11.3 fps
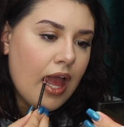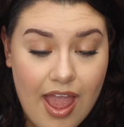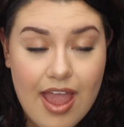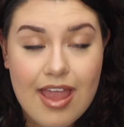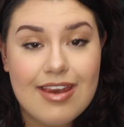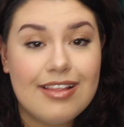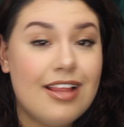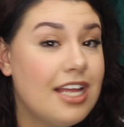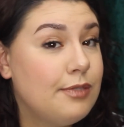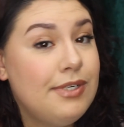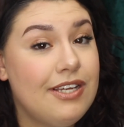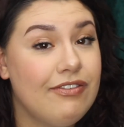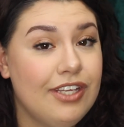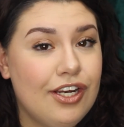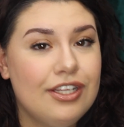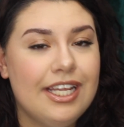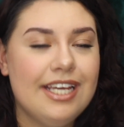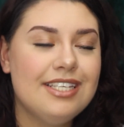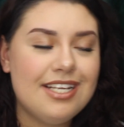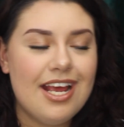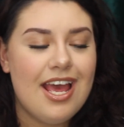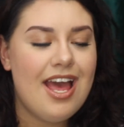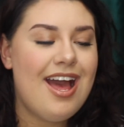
and last but definitely not least,